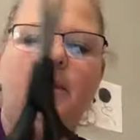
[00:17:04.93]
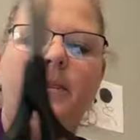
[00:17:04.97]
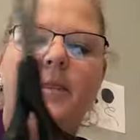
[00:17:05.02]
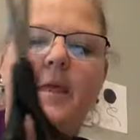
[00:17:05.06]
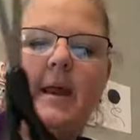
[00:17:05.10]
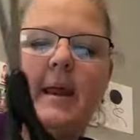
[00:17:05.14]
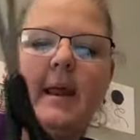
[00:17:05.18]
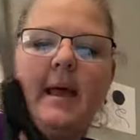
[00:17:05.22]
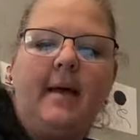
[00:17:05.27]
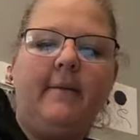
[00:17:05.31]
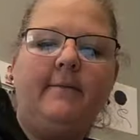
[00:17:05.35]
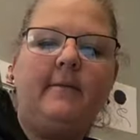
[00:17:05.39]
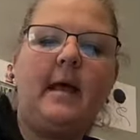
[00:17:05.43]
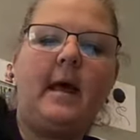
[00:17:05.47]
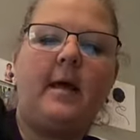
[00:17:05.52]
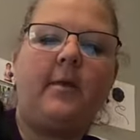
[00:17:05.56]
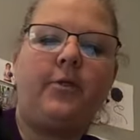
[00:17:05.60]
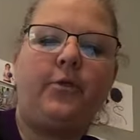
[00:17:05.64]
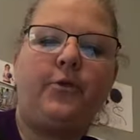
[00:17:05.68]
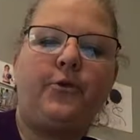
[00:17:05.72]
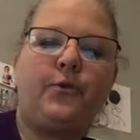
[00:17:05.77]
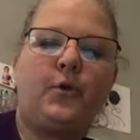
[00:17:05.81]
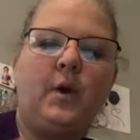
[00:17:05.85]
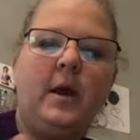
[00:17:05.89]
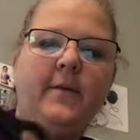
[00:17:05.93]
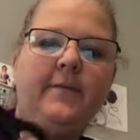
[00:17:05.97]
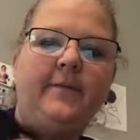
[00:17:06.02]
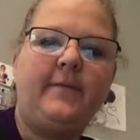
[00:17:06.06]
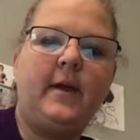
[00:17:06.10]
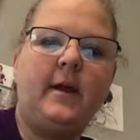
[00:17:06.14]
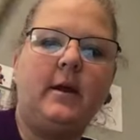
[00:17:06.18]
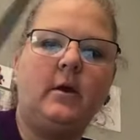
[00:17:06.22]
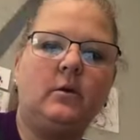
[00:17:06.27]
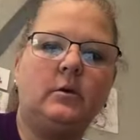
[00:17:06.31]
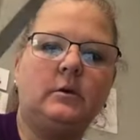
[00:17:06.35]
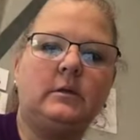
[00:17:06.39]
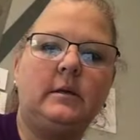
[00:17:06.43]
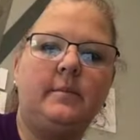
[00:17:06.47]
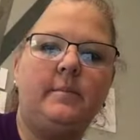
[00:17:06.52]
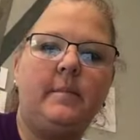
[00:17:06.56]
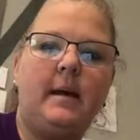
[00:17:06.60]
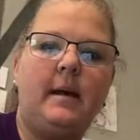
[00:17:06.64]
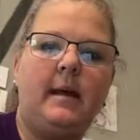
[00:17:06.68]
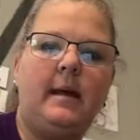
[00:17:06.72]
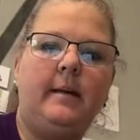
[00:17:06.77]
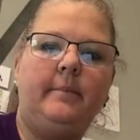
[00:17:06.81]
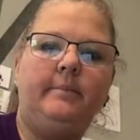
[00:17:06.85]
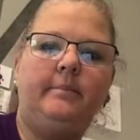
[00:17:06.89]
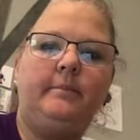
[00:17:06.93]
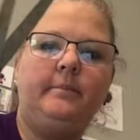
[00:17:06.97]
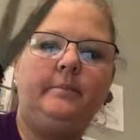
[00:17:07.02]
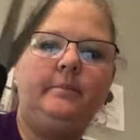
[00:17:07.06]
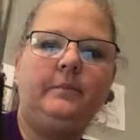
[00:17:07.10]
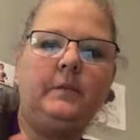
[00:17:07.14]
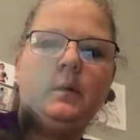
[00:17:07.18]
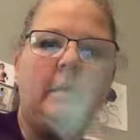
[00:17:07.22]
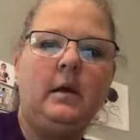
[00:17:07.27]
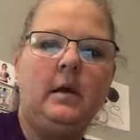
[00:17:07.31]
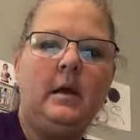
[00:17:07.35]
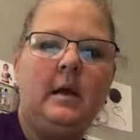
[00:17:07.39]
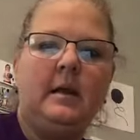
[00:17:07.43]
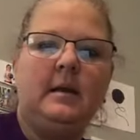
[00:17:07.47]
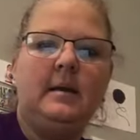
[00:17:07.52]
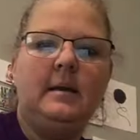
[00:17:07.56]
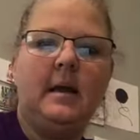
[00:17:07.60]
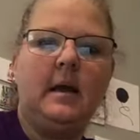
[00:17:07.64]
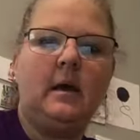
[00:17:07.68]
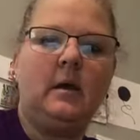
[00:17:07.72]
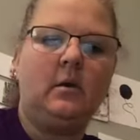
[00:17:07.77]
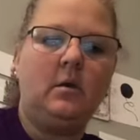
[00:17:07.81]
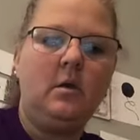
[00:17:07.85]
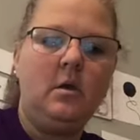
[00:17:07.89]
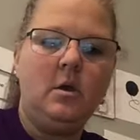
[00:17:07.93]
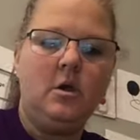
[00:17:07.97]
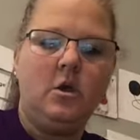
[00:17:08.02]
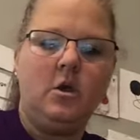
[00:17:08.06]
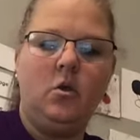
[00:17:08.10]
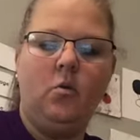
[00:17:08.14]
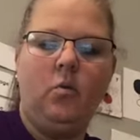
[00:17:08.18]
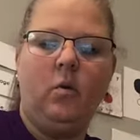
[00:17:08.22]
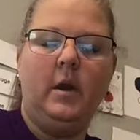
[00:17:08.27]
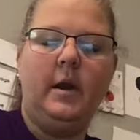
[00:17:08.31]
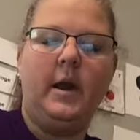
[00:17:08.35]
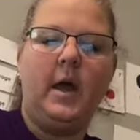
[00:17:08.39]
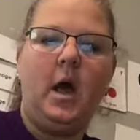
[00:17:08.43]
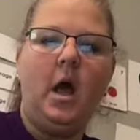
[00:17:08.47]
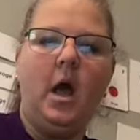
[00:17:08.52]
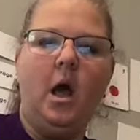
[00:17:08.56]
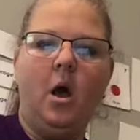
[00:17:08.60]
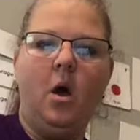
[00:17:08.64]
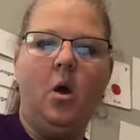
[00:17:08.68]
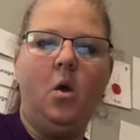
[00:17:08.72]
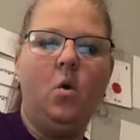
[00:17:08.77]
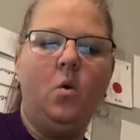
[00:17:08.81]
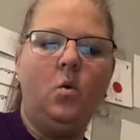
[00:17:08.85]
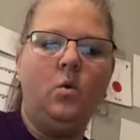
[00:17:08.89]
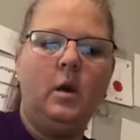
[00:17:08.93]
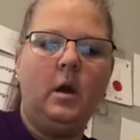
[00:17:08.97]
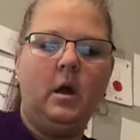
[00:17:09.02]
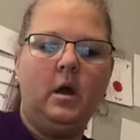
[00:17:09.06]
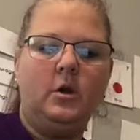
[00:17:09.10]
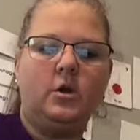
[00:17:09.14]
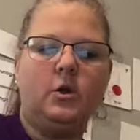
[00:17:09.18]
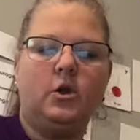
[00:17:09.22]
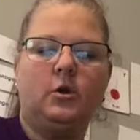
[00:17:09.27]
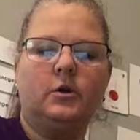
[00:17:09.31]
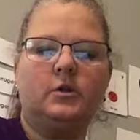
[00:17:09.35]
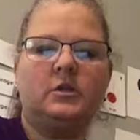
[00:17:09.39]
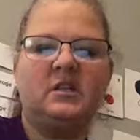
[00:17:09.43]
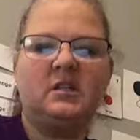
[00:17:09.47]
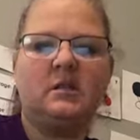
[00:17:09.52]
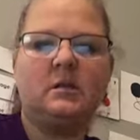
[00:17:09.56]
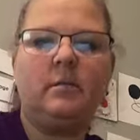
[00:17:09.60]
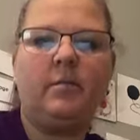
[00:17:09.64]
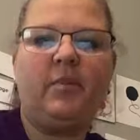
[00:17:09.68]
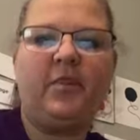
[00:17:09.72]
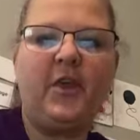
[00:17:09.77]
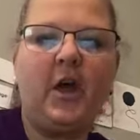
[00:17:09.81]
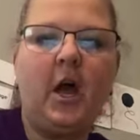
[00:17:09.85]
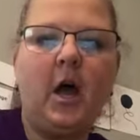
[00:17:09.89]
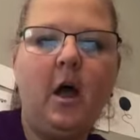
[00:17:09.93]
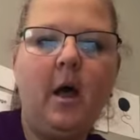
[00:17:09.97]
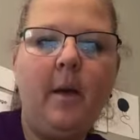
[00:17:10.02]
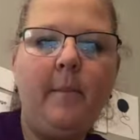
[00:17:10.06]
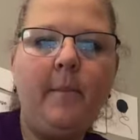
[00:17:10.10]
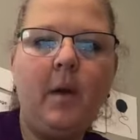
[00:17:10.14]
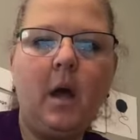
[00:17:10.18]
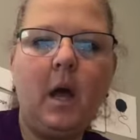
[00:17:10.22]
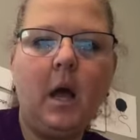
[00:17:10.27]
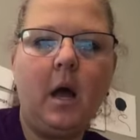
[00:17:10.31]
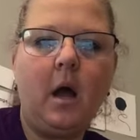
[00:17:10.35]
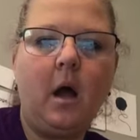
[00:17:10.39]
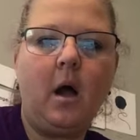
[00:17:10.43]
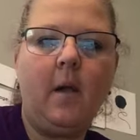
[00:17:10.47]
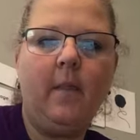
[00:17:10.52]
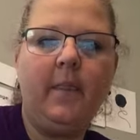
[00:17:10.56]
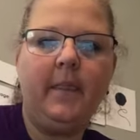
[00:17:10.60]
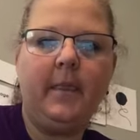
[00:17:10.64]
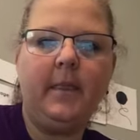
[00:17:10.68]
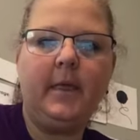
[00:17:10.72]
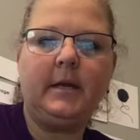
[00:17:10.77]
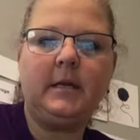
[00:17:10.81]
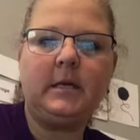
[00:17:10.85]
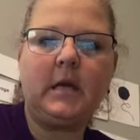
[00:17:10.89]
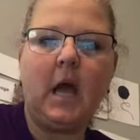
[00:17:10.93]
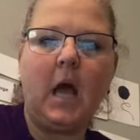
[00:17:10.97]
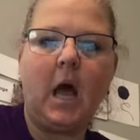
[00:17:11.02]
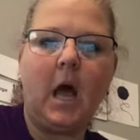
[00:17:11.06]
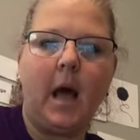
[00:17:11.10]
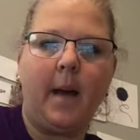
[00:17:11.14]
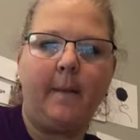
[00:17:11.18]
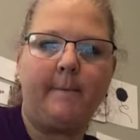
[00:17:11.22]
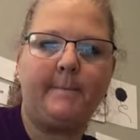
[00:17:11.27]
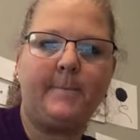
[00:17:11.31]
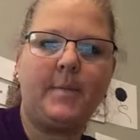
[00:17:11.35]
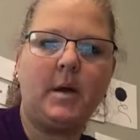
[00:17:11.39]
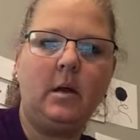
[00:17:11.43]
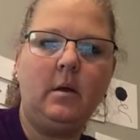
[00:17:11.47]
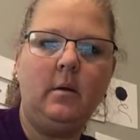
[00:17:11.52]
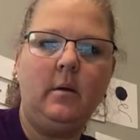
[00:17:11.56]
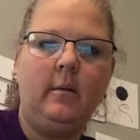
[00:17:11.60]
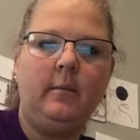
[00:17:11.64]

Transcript: that I've got three fingers in mine. Now, you want to hold your thumb on the top.